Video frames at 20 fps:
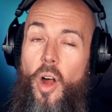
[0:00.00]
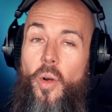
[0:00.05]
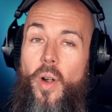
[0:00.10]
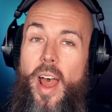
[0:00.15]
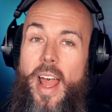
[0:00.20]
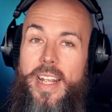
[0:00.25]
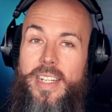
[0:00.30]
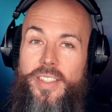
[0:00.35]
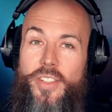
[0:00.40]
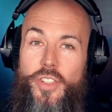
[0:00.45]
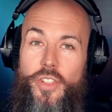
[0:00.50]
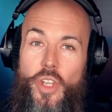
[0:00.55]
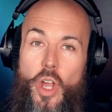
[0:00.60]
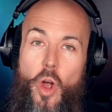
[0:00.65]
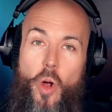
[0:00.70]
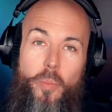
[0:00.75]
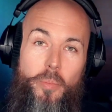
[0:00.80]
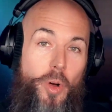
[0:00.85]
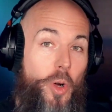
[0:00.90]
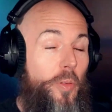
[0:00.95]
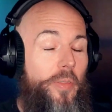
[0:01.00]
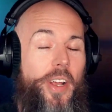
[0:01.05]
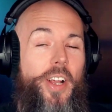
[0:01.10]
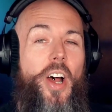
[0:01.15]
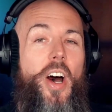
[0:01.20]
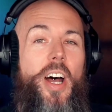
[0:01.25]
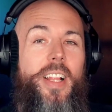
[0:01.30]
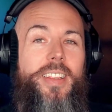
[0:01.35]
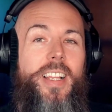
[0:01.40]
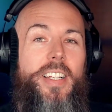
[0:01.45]
right, so
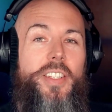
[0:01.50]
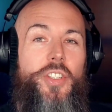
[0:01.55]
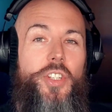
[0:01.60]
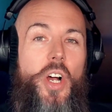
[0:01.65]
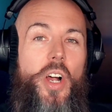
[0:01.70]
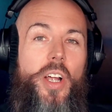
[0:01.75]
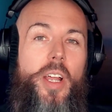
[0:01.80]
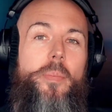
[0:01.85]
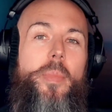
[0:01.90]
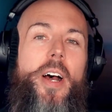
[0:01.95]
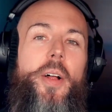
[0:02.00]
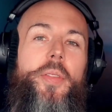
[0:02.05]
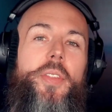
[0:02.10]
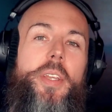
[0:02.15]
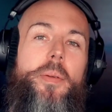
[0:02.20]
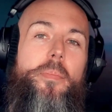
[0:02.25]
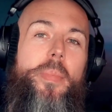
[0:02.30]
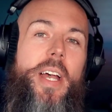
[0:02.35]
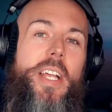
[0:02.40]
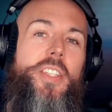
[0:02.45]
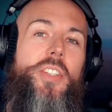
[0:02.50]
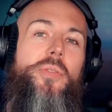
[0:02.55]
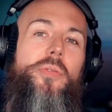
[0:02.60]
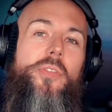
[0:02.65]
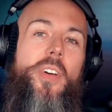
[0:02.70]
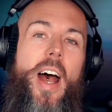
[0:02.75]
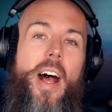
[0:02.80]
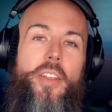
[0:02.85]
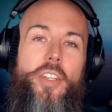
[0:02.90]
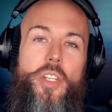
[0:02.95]
moving on, let's talk about the best
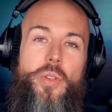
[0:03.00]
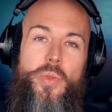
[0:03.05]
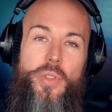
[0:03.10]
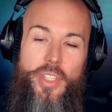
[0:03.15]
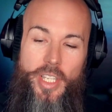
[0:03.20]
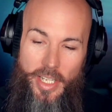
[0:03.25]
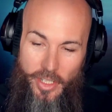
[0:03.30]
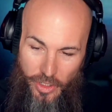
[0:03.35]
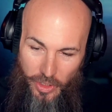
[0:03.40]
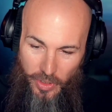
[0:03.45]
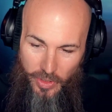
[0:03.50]
value digital